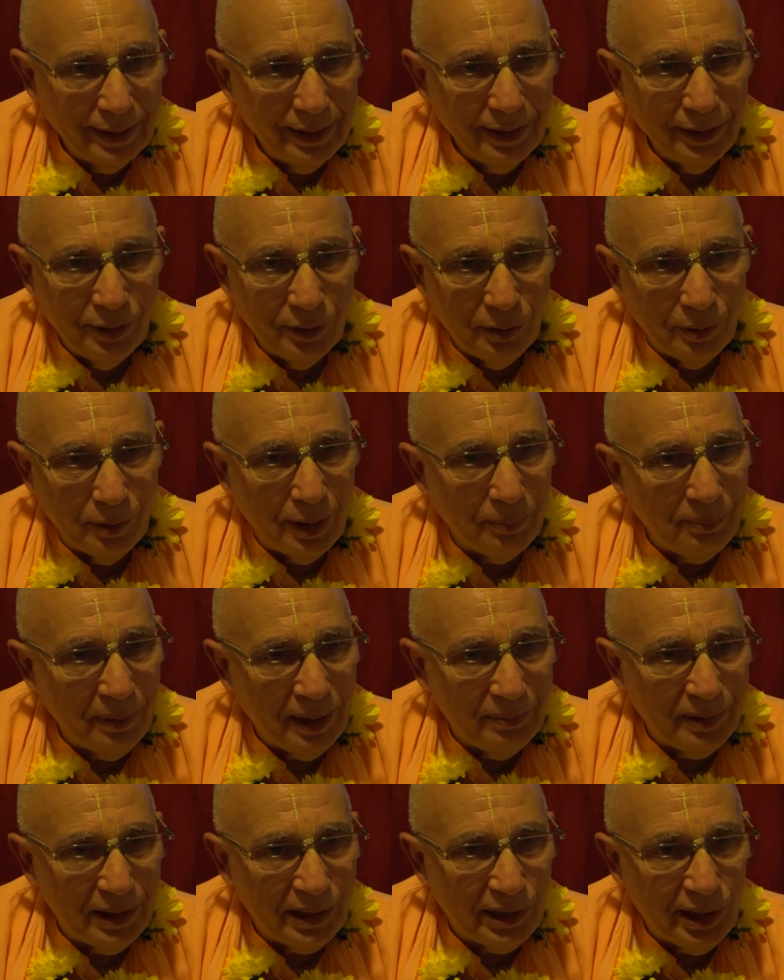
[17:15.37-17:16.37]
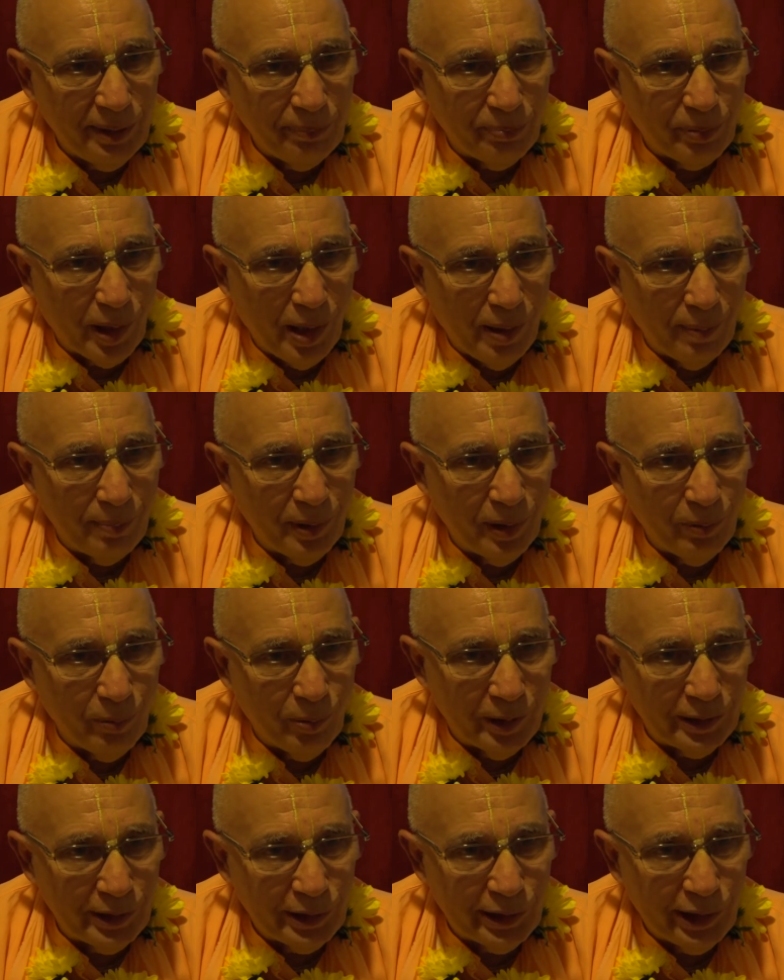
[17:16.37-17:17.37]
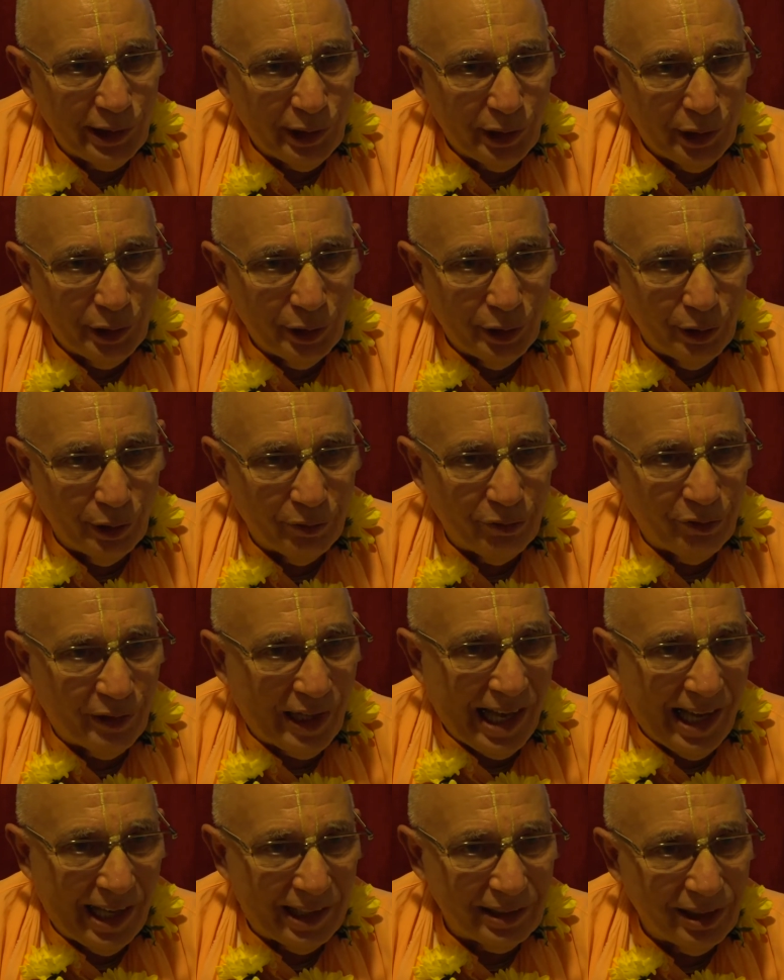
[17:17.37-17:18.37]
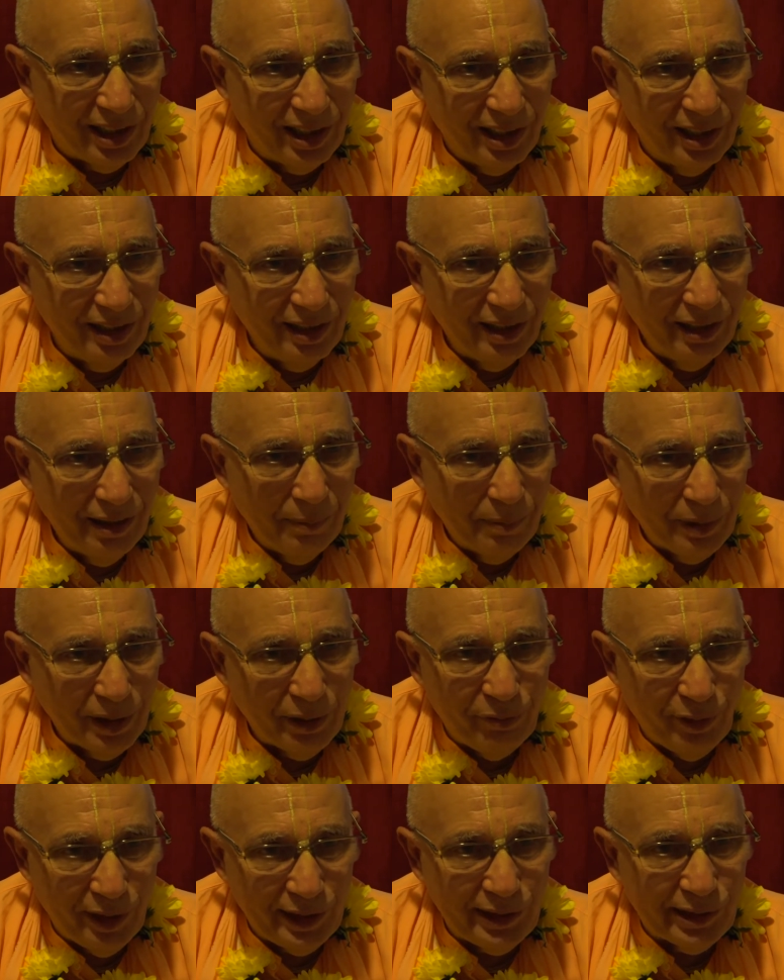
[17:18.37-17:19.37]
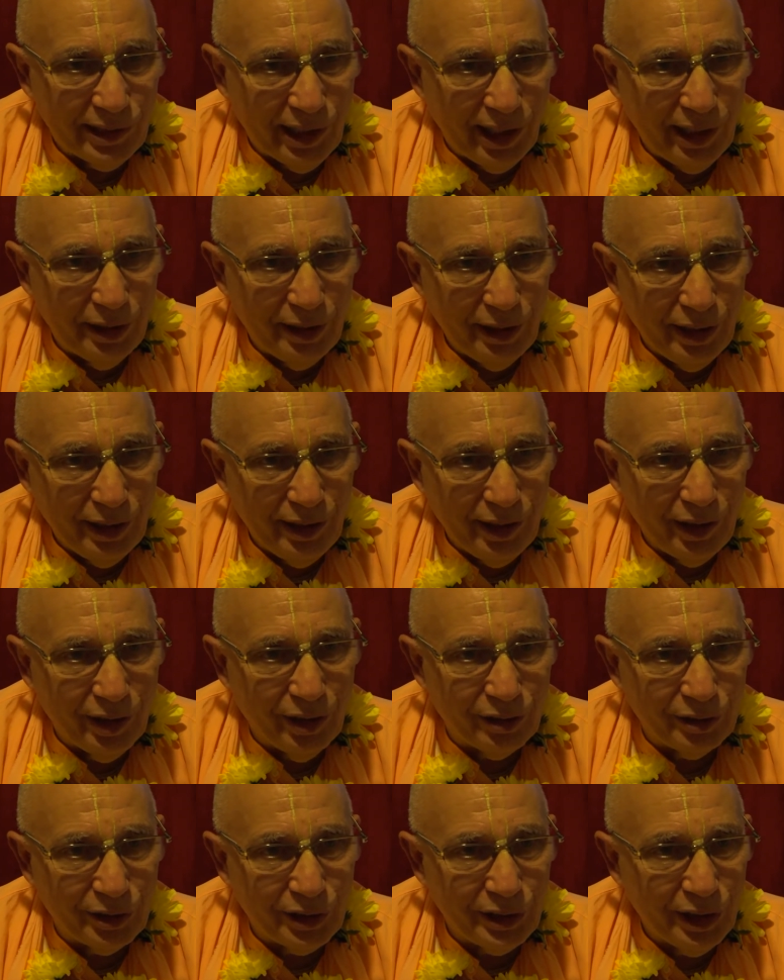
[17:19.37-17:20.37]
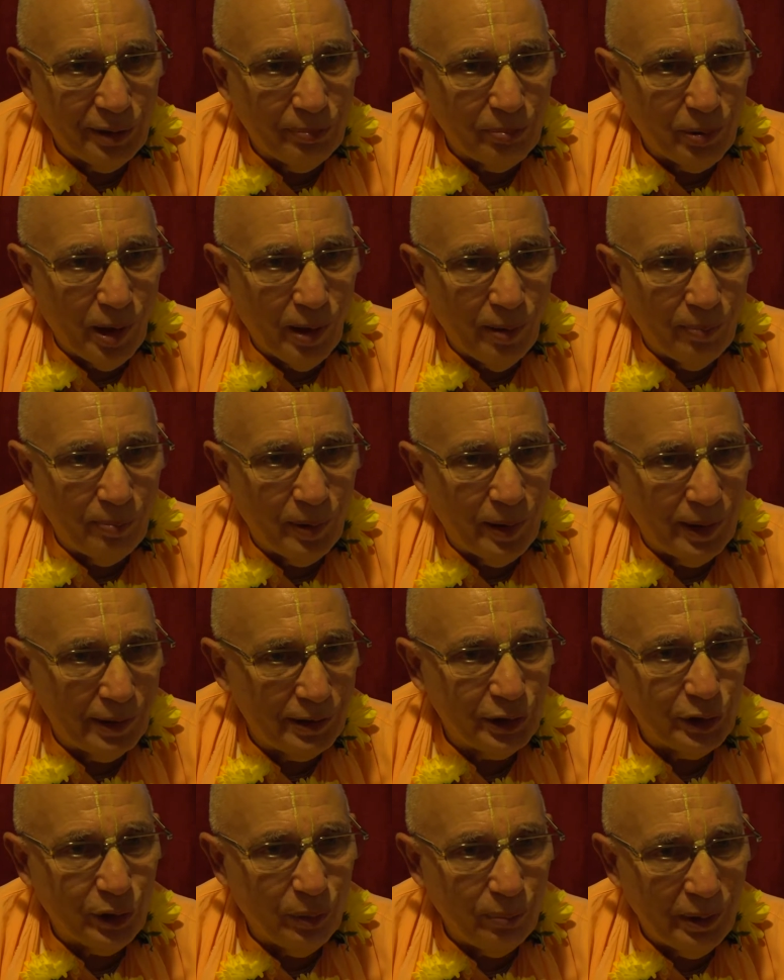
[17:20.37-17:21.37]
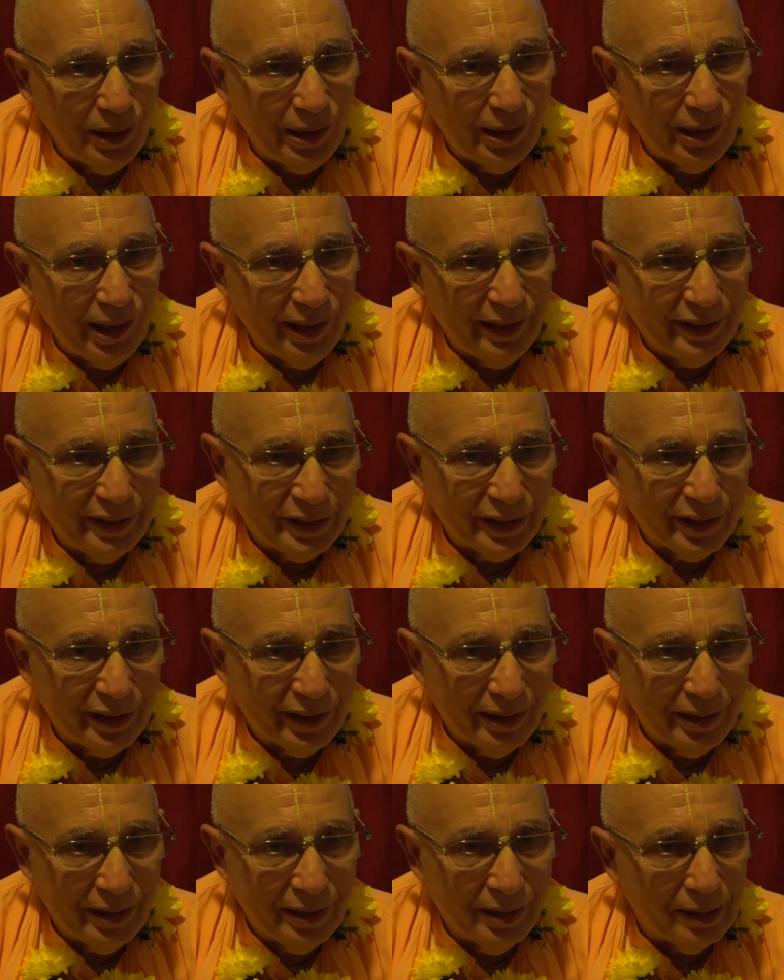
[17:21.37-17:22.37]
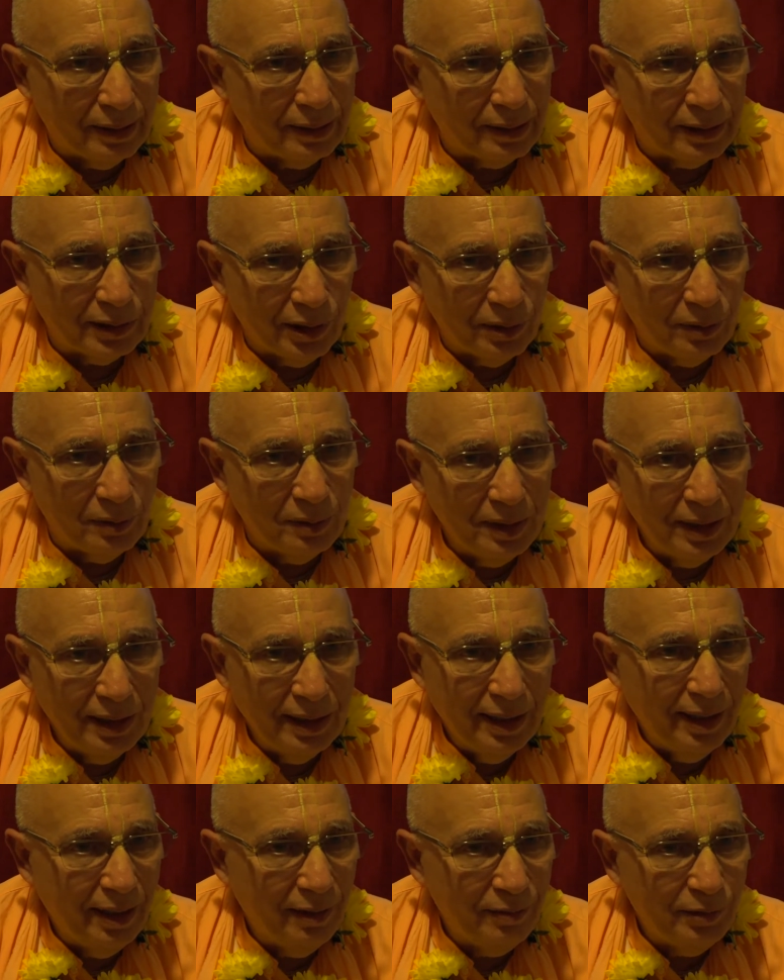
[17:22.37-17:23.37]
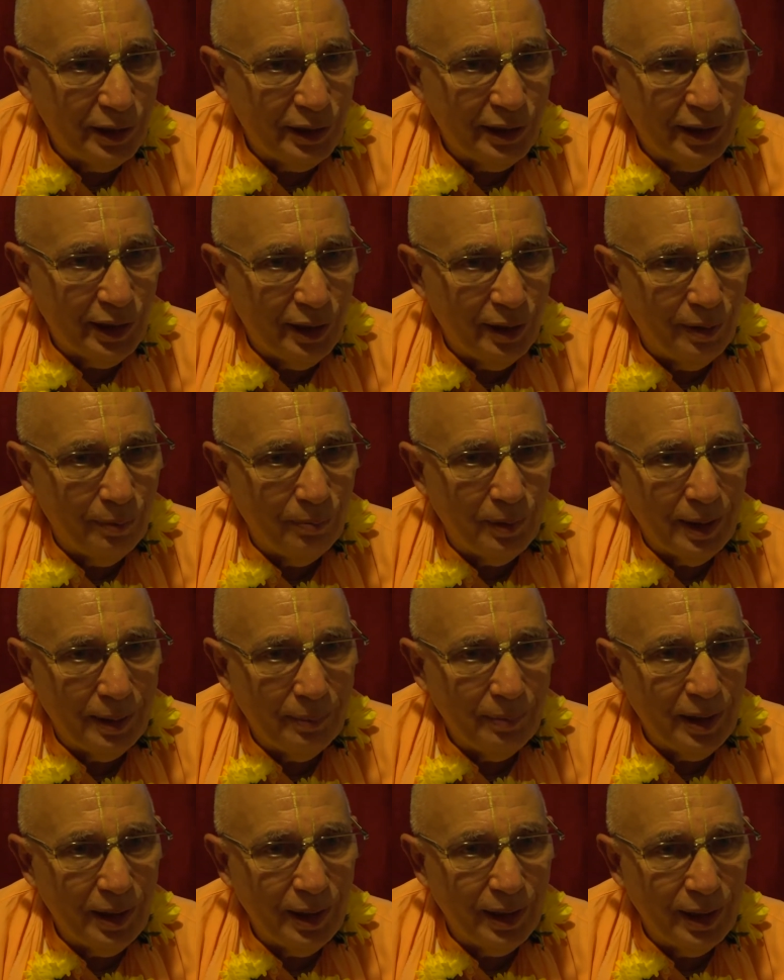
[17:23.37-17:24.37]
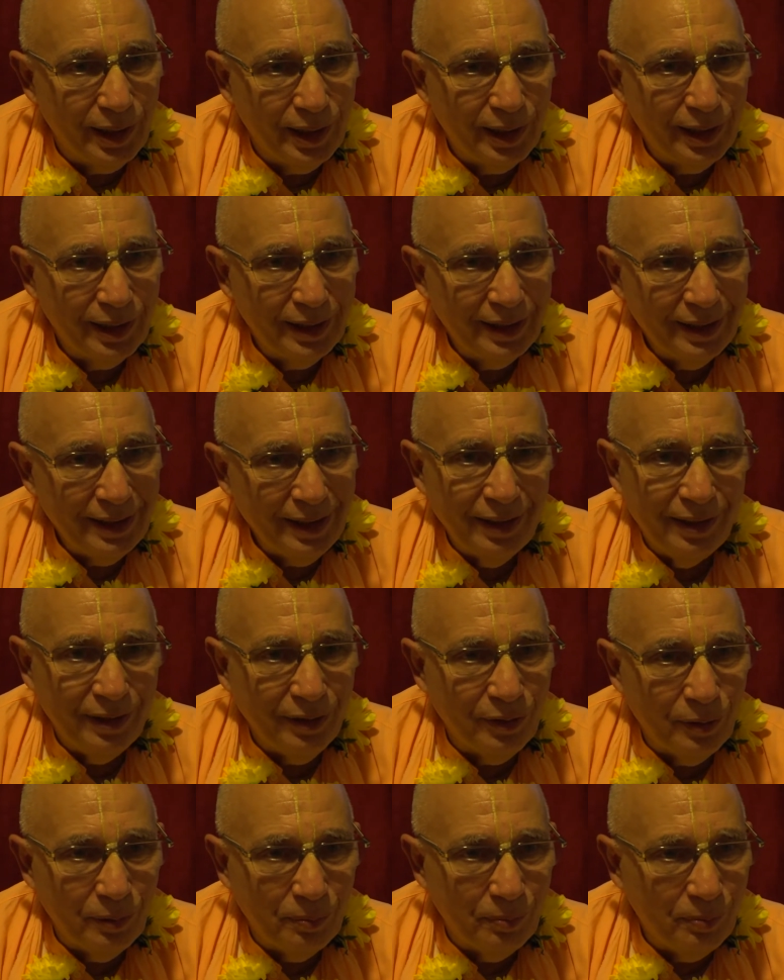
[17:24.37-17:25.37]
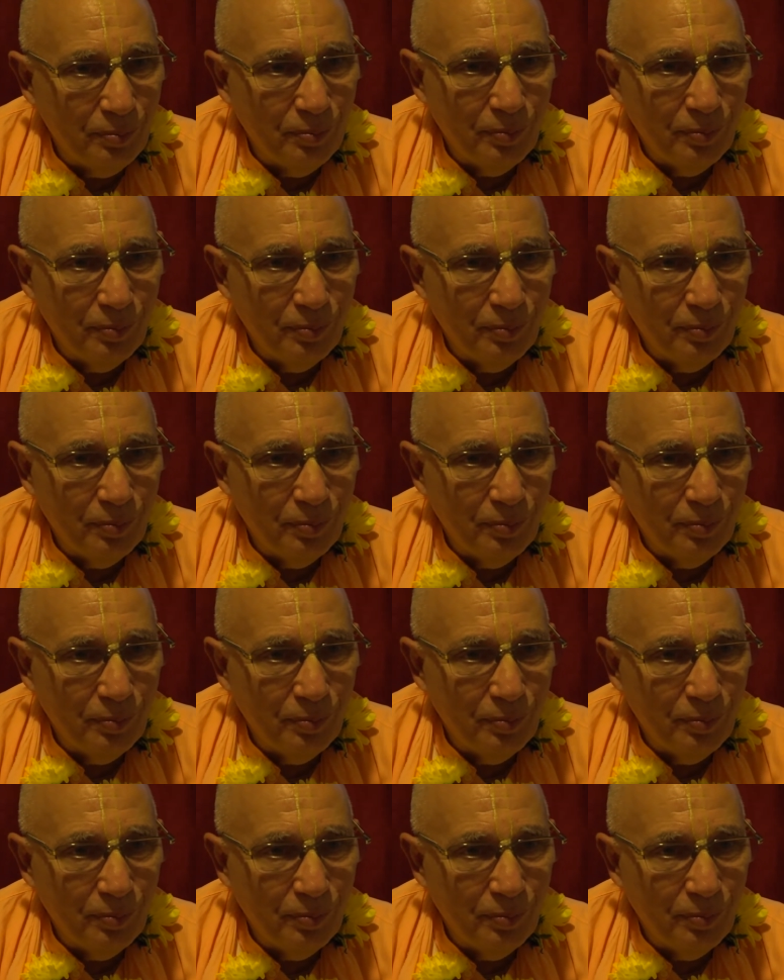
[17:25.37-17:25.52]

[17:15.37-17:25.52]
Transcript: You know, I maybe see Prabhupada once a year, if that. But if I stay in India, I'll see Prabhupada so many days of the year. So I would see him maybe, you know,